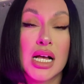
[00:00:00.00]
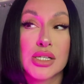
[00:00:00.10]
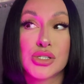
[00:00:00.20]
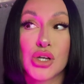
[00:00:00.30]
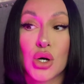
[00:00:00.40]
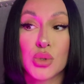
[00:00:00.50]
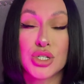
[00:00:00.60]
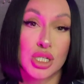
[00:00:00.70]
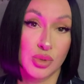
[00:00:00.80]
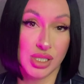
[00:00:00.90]
So
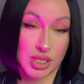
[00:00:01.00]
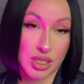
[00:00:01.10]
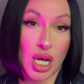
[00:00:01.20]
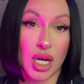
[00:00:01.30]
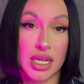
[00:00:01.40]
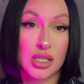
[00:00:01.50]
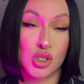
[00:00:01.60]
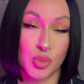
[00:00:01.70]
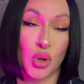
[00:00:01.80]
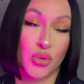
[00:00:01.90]
she was talking
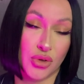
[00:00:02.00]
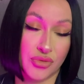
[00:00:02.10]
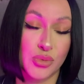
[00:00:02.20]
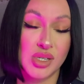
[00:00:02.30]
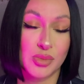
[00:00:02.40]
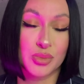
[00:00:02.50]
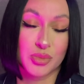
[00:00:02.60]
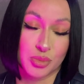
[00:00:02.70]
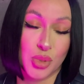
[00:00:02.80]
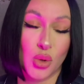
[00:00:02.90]
to both
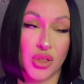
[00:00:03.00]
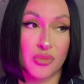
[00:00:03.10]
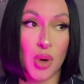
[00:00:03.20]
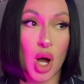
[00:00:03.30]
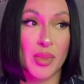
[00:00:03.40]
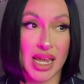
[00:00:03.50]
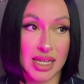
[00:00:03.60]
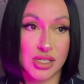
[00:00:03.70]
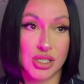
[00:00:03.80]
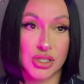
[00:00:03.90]
of mom
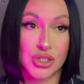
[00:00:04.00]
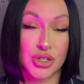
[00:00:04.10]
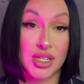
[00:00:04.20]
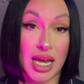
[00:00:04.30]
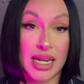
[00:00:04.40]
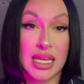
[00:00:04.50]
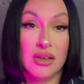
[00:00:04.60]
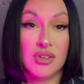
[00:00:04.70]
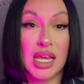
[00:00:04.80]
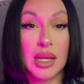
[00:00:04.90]
and sister that
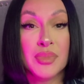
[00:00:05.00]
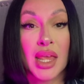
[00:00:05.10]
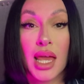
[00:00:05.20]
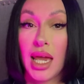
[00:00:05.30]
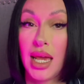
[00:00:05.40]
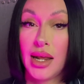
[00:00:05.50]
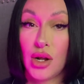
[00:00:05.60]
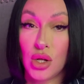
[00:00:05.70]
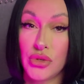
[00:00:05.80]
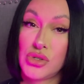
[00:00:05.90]
evening. And then
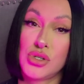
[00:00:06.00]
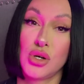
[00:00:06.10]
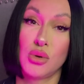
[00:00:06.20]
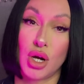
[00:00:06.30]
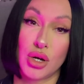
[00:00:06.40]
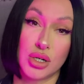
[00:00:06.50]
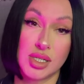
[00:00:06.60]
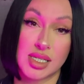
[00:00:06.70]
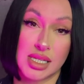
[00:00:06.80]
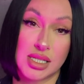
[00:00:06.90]
also her
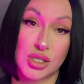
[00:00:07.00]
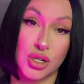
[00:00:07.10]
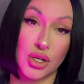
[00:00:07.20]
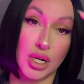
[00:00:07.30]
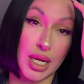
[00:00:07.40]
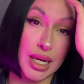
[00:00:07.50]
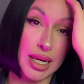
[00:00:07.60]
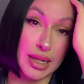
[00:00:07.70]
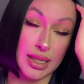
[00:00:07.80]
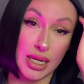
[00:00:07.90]
sister
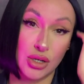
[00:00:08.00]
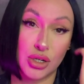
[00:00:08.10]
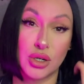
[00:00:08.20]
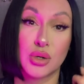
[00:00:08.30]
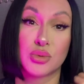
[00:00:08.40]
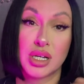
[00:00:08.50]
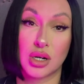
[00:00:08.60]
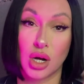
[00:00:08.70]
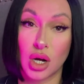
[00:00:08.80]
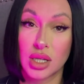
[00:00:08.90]
later
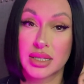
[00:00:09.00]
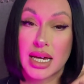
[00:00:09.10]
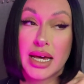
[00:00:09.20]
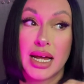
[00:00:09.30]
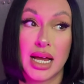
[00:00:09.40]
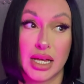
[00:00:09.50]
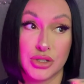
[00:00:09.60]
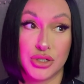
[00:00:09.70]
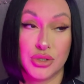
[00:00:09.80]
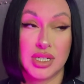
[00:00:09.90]
recalled that
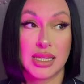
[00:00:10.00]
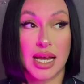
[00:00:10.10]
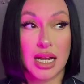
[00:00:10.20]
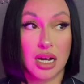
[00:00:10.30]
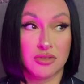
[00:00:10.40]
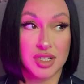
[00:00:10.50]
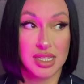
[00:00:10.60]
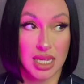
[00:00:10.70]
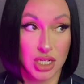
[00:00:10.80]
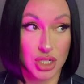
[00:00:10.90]
during that
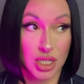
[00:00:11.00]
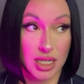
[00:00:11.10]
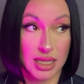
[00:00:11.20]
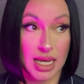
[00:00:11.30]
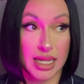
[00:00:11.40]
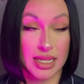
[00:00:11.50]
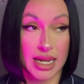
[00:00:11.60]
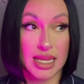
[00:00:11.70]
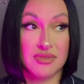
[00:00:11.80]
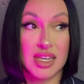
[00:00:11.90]
conversation in
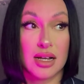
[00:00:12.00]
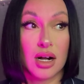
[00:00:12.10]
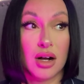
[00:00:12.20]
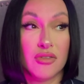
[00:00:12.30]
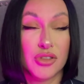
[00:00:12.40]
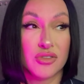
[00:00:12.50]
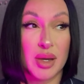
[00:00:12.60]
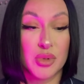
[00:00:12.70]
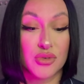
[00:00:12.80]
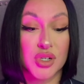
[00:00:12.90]
that evening of
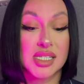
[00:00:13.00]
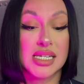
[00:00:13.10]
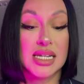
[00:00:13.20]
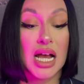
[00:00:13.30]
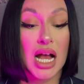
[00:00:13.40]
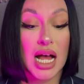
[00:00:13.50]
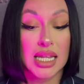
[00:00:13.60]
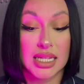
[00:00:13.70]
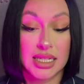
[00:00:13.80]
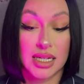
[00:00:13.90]
November 14th,
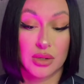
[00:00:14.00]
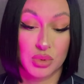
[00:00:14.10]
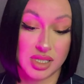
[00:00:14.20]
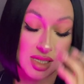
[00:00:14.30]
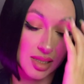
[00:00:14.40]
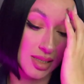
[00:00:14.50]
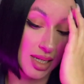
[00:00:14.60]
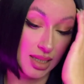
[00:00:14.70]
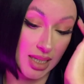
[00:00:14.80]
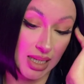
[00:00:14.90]
Linda was
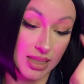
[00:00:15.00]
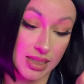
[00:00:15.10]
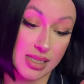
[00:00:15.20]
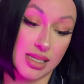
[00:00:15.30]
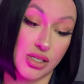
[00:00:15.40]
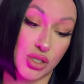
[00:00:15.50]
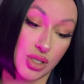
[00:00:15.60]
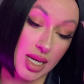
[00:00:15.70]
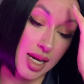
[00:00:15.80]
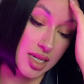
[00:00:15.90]
telling the sister
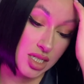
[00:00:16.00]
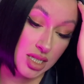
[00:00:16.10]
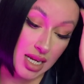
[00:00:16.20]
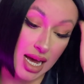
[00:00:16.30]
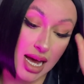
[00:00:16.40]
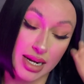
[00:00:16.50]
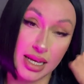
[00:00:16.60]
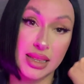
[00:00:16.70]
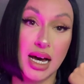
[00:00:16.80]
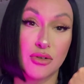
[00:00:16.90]
that she had
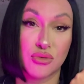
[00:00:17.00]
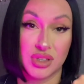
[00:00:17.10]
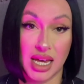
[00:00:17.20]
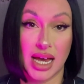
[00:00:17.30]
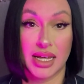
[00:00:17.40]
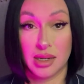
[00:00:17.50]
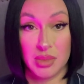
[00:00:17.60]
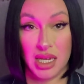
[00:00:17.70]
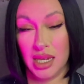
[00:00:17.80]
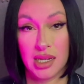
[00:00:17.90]
enough with Adam
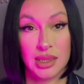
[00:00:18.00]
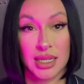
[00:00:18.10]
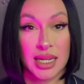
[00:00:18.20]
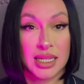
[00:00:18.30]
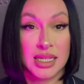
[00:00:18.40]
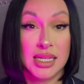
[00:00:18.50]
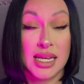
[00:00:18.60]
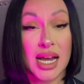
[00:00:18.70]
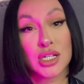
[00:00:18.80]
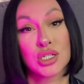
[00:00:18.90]
and that he
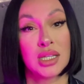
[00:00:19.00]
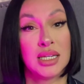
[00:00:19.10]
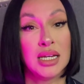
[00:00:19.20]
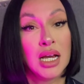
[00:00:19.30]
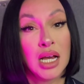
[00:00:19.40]
actually